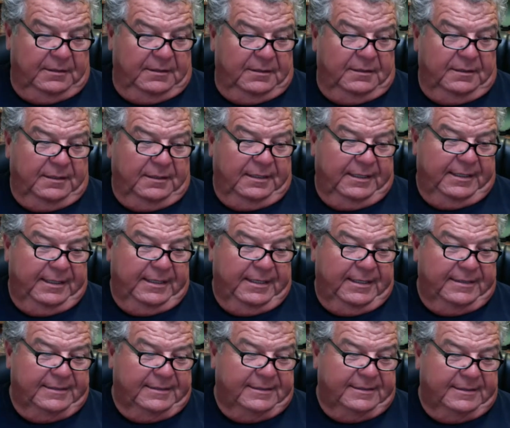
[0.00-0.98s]
Okay,
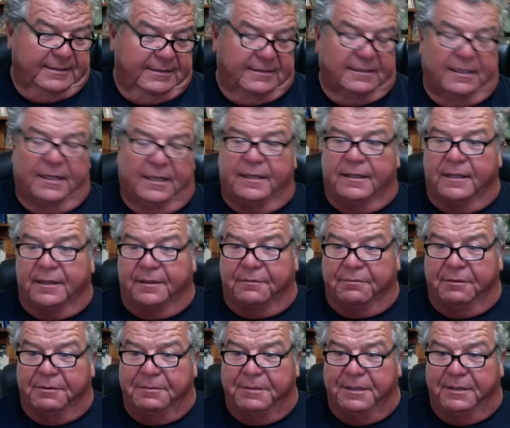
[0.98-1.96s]
guys, this is like the
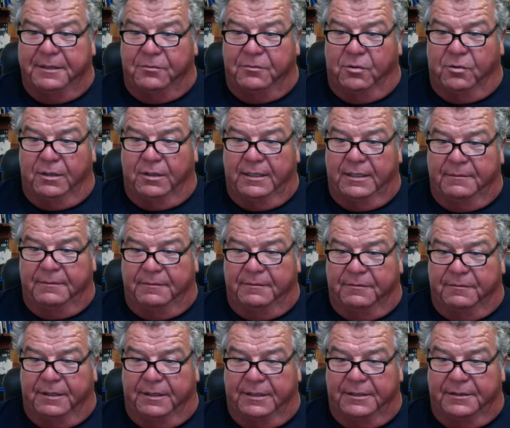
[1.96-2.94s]
3-minute warning
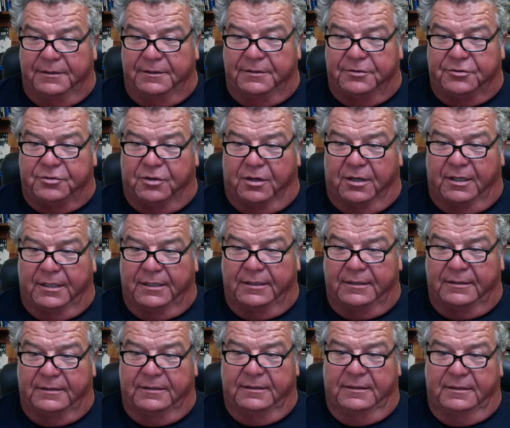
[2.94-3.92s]
before I do the drawing.
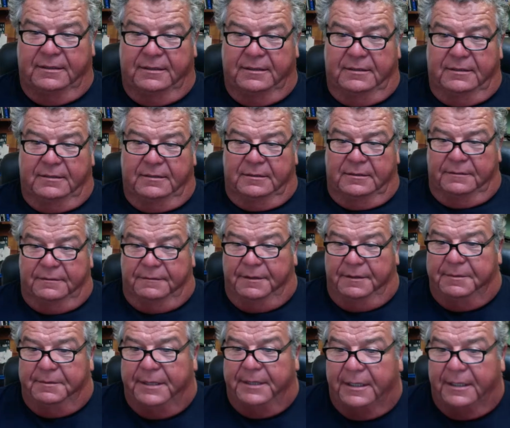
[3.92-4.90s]
So if
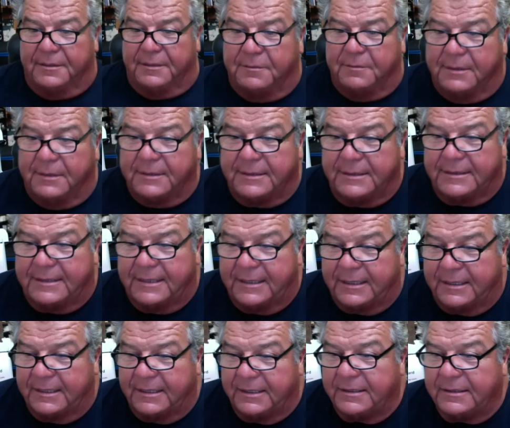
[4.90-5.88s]
anybody else wants a
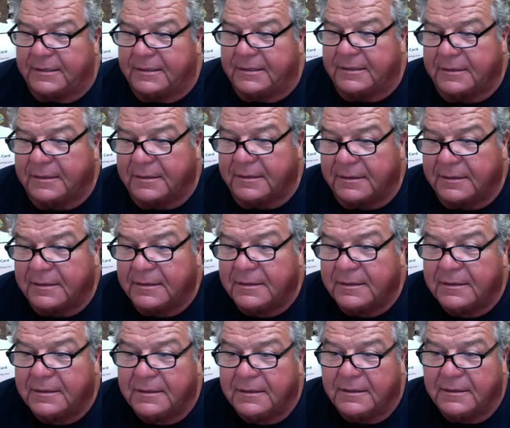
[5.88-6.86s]
ticket,
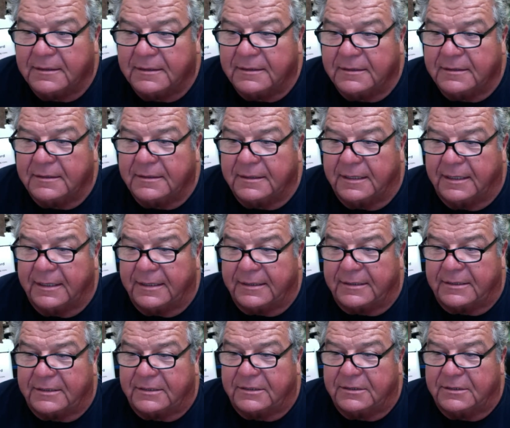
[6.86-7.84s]
get it
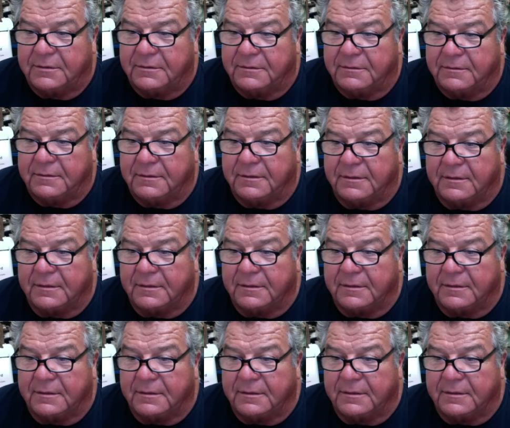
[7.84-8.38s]
soon.